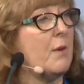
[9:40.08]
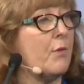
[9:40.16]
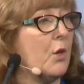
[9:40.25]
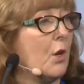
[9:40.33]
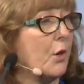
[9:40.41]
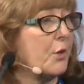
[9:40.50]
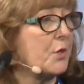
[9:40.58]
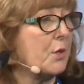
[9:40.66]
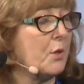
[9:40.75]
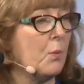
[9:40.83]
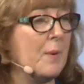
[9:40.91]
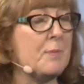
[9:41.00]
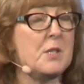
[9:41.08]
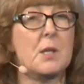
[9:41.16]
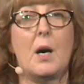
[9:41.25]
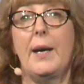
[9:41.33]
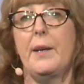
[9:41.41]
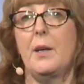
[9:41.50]
if you go to the
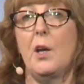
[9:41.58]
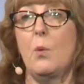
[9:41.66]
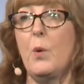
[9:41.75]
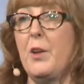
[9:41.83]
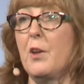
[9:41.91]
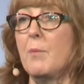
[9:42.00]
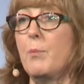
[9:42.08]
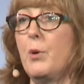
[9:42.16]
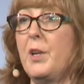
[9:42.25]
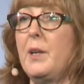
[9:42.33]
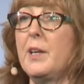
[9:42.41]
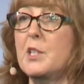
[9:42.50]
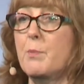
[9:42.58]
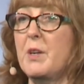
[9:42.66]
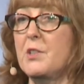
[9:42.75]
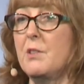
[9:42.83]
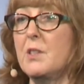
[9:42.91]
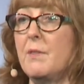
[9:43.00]
website where you can put in
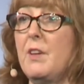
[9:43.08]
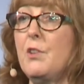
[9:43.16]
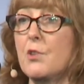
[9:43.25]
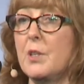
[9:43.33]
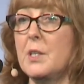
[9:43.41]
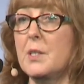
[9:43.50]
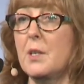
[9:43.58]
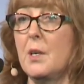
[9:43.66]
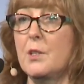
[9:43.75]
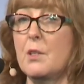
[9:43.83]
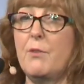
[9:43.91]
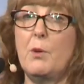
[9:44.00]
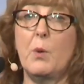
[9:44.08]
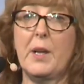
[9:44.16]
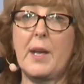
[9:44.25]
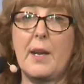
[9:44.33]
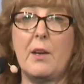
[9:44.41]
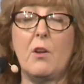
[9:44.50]
expressions of interest. So if you want
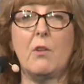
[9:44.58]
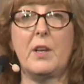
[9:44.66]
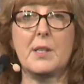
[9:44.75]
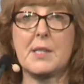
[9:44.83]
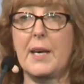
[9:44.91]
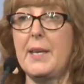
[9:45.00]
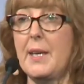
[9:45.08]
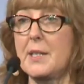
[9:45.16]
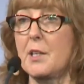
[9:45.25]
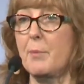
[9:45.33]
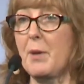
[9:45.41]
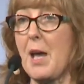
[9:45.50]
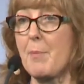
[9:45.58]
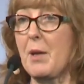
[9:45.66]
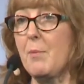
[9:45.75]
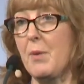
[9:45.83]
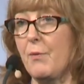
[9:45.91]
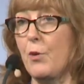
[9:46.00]
to get in early to say, yes, I'm
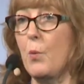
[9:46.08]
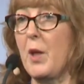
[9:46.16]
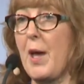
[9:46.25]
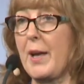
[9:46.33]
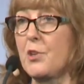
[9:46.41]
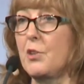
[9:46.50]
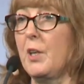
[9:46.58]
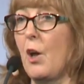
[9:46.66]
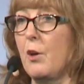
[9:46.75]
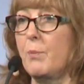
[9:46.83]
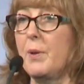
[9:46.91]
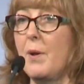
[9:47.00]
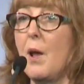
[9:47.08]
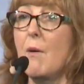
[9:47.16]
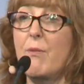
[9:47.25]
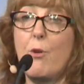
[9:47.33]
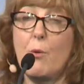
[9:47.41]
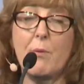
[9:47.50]
coming, before we actually open,
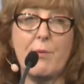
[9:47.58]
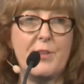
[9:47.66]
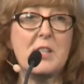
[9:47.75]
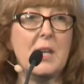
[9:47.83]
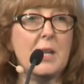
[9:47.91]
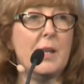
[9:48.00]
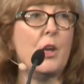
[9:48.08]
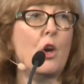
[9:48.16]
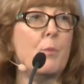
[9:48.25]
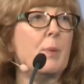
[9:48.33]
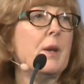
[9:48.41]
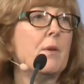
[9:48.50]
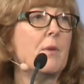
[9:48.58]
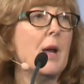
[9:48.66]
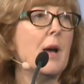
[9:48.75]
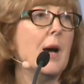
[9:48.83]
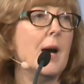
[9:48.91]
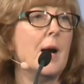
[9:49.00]
physically open
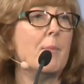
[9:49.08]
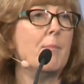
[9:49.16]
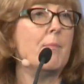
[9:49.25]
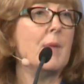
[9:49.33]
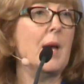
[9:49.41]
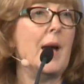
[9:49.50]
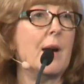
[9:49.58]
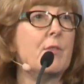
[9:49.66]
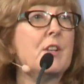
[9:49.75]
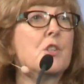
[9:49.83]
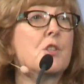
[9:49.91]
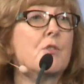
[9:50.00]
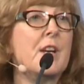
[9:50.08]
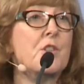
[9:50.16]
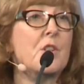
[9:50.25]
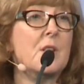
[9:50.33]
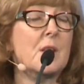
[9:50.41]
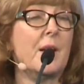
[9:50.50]
our
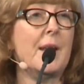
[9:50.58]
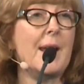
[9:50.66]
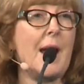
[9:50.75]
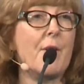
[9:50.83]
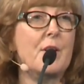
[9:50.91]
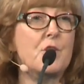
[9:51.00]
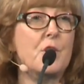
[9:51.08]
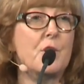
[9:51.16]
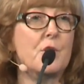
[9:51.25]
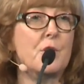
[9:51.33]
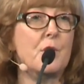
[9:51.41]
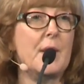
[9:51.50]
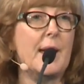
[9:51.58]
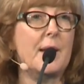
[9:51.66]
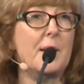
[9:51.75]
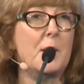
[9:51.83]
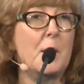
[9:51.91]
registrations, I'd encourage you to do that.